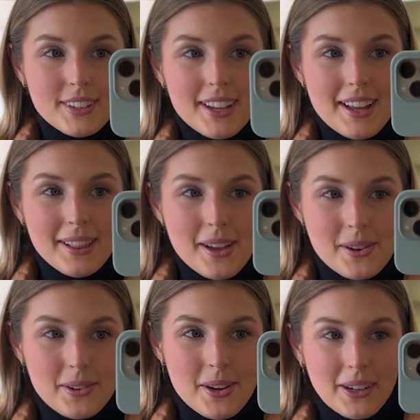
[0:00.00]
Hello,
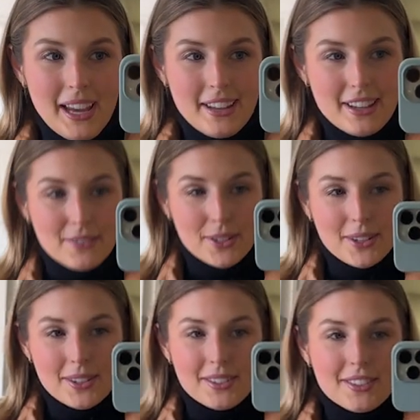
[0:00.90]
okay, if you
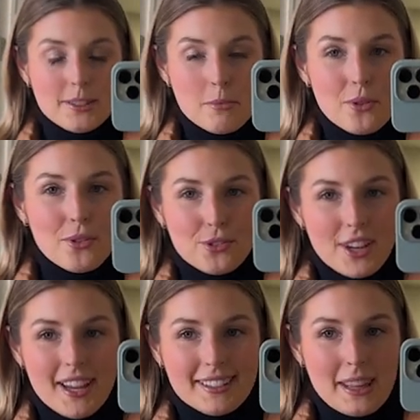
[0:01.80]
hear smooth
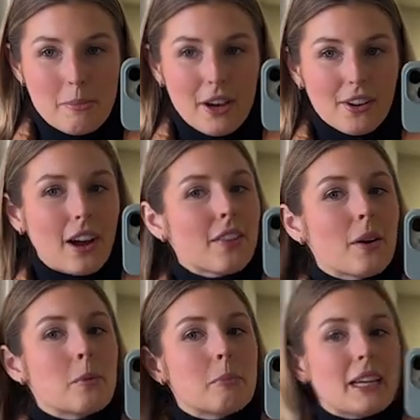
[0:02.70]
jazz in the background, that
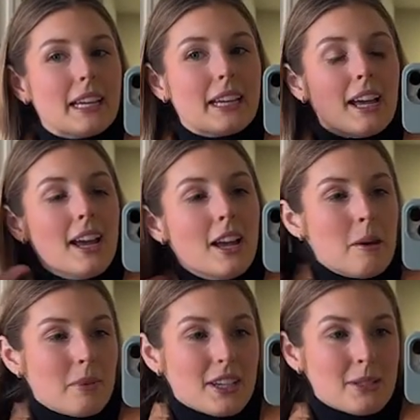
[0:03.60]
would be
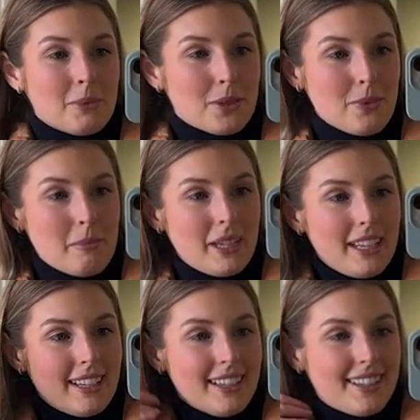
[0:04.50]
because Miss
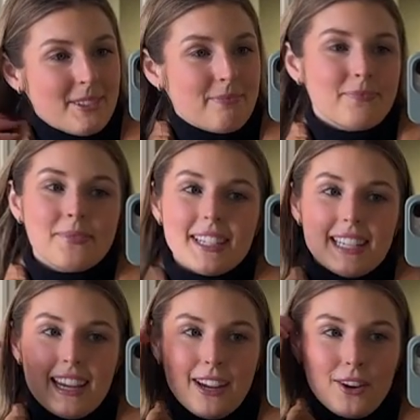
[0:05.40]
Remy um, is
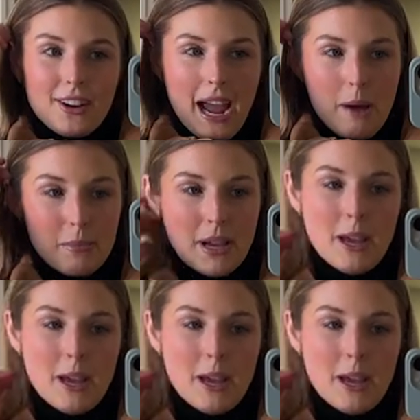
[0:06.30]
taking her nap.